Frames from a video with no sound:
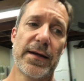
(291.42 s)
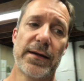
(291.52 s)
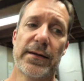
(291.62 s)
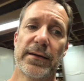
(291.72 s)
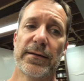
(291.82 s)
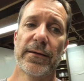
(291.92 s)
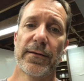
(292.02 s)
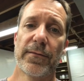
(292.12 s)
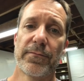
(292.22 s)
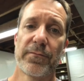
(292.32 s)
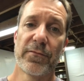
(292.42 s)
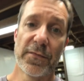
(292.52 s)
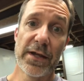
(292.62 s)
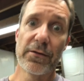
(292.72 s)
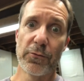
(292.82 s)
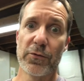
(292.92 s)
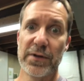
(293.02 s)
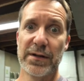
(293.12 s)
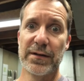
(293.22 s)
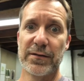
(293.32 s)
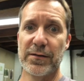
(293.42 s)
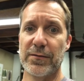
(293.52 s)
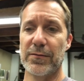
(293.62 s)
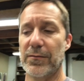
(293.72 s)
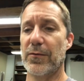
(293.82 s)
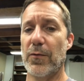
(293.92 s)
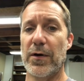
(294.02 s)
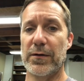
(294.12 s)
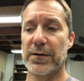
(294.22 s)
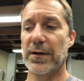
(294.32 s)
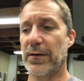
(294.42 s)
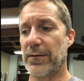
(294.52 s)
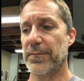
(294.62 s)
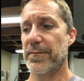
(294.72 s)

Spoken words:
And later we'll get into the watercolor.